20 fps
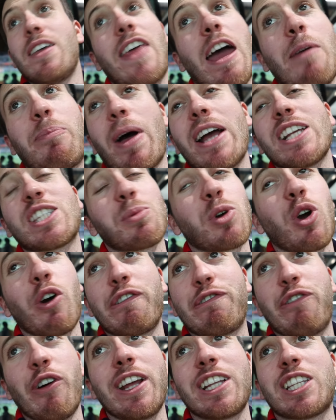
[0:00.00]
They play some
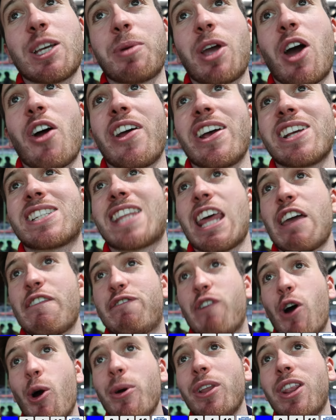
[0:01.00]
good footy, to be honest. Their
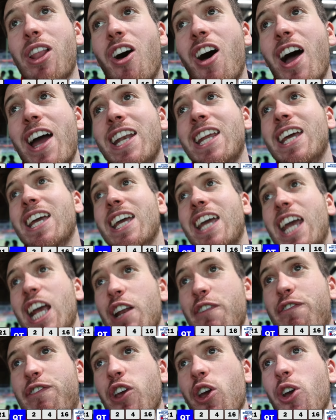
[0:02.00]
forward line
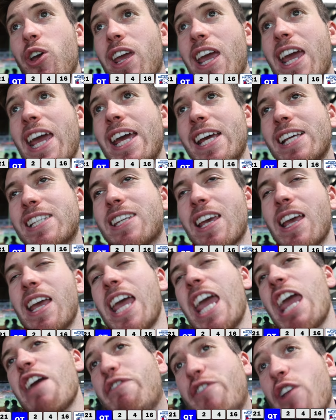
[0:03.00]
in a few years,
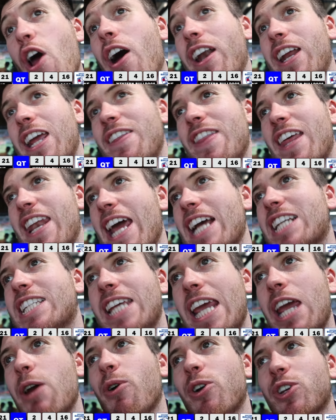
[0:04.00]
if not in the next
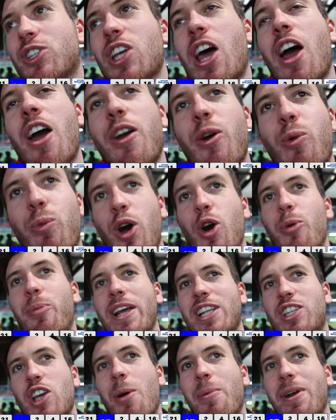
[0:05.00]
year or so, will
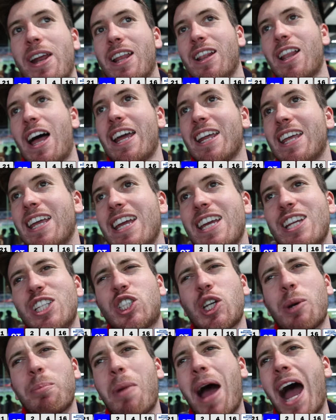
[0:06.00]
be dominant. Like,
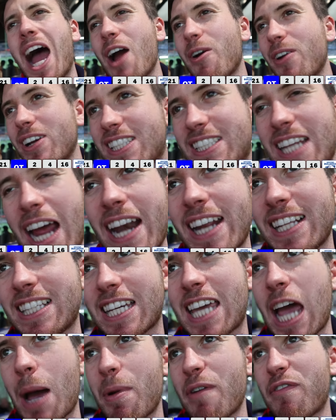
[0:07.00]
Jamara's starting
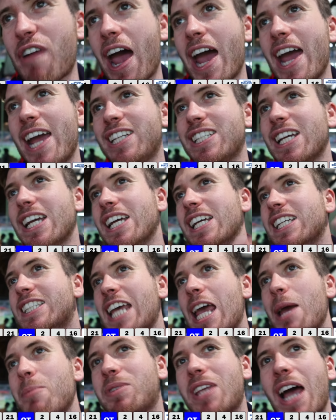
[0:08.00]
to come of age.
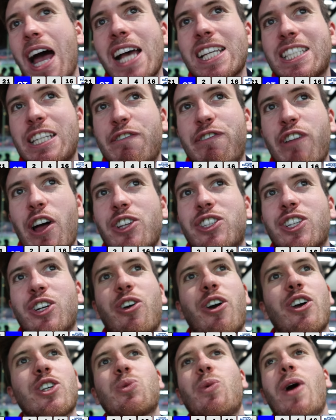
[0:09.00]
Sam Darcy floats
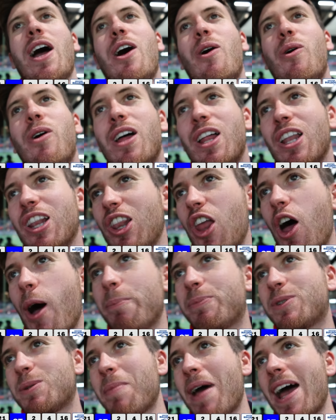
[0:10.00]
across well.
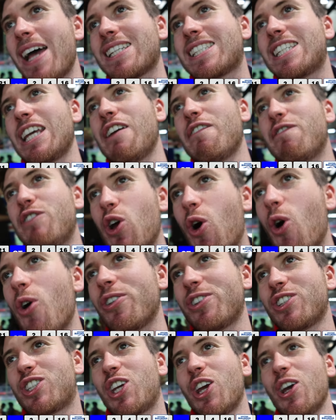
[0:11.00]
Lob's massive.
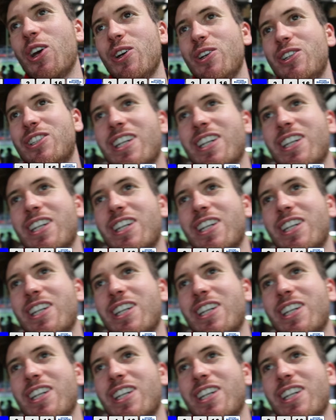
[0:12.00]
Norton's huge.